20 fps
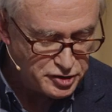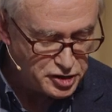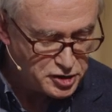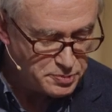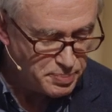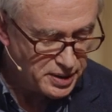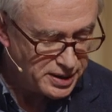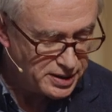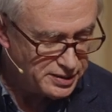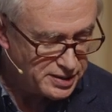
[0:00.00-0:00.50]

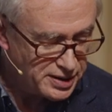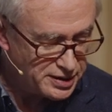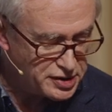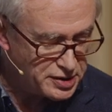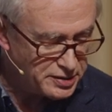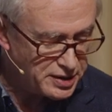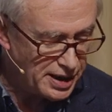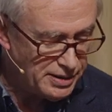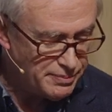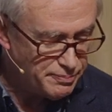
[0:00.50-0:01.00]
respected
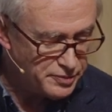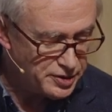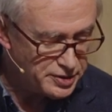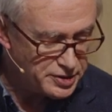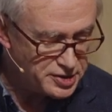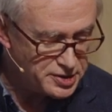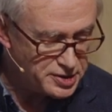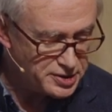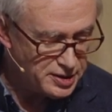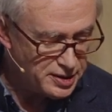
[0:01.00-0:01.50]

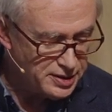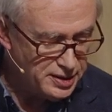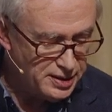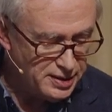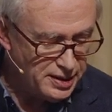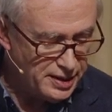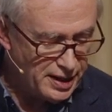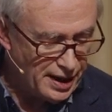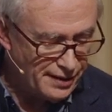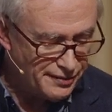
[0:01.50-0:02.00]
statements.
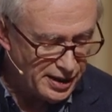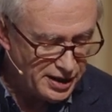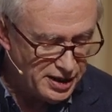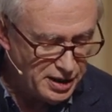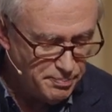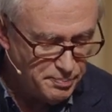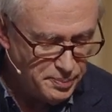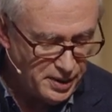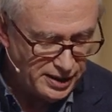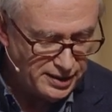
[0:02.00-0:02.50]
And their
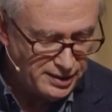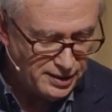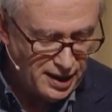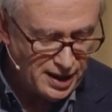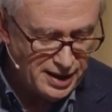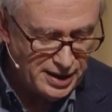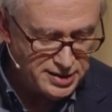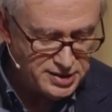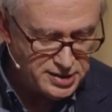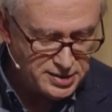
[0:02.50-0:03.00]
impact
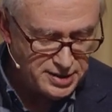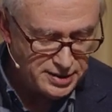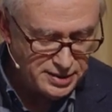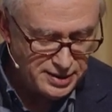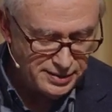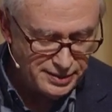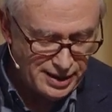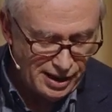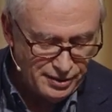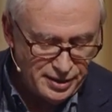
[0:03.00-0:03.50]
lies
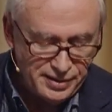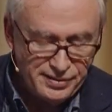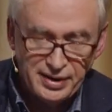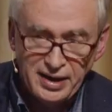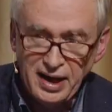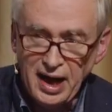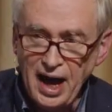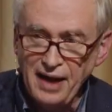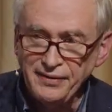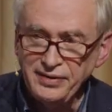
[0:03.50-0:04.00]
now in
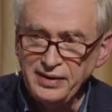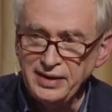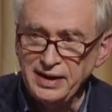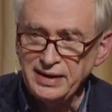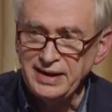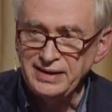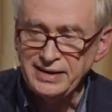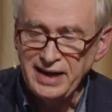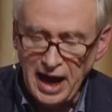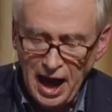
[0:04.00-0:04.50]
the
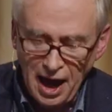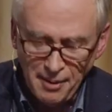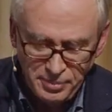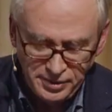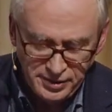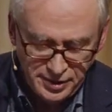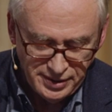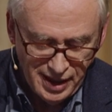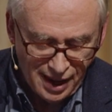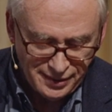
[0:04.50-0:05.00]

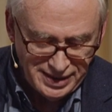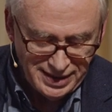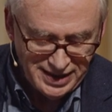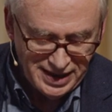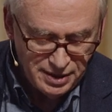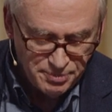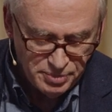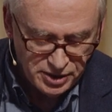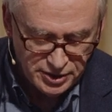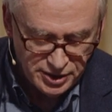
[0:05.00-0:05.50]

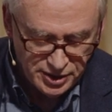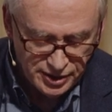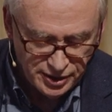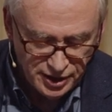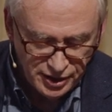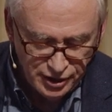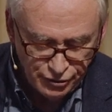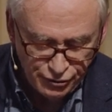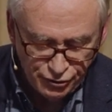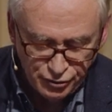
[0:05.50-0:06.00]

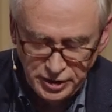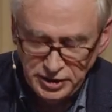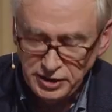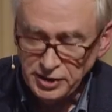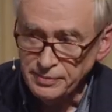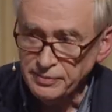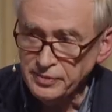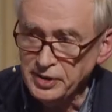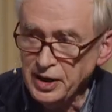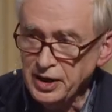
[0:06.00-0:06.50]
uninhibited
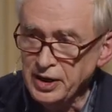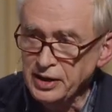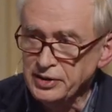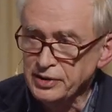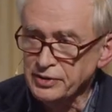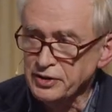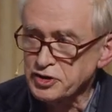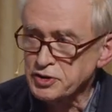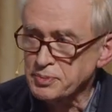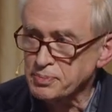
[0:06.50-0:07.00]
freedom
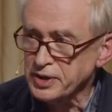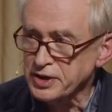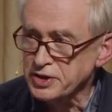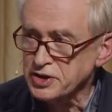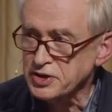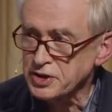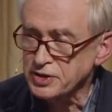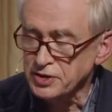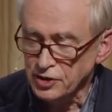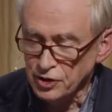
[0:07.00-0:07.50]
to
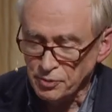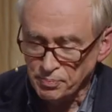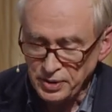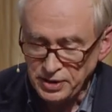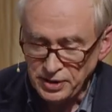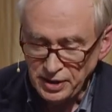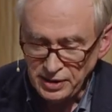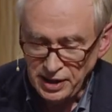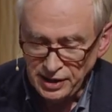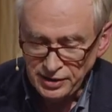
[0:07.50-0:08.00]
express
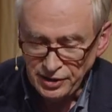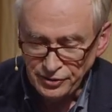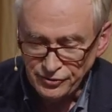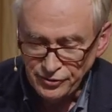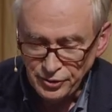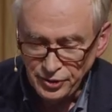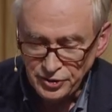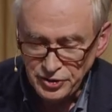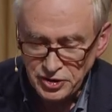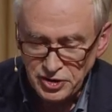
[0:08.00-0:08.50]
opinionated
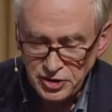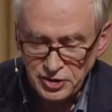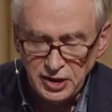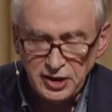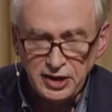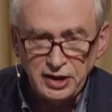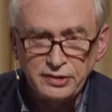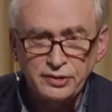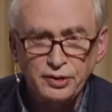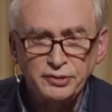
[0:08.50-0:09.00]
voice,
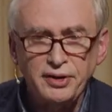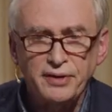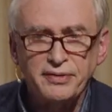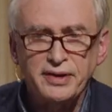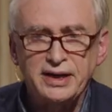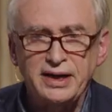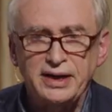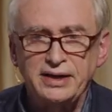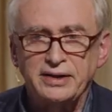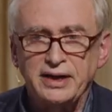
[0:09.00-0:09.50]
not in
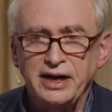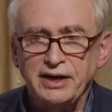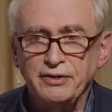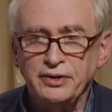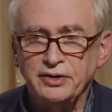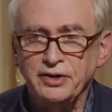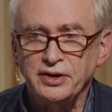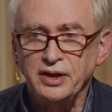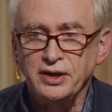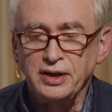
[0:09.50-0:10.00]
their
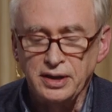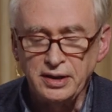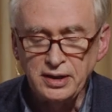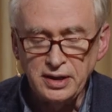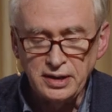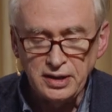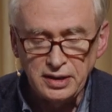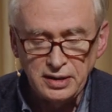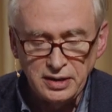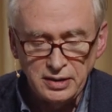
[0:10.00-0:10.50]
inherent
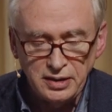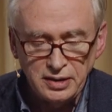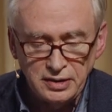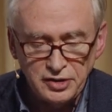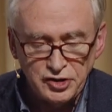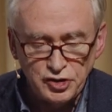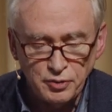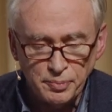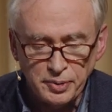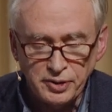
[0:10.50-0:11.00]

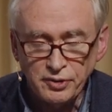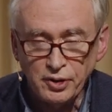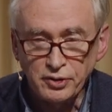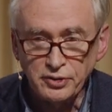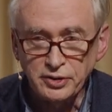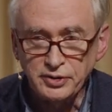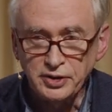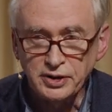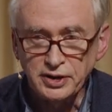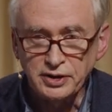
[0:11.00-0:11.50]

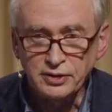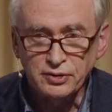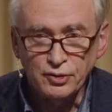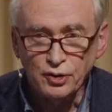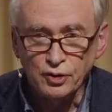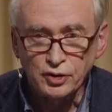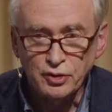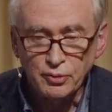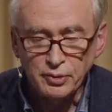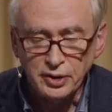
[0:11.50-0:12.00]
superiority
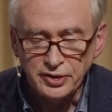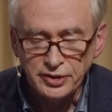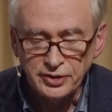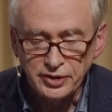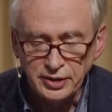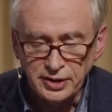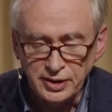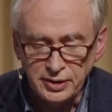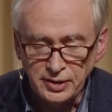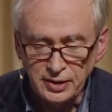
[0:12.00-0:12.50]
or
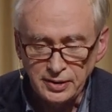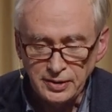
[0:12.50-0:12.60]
quality.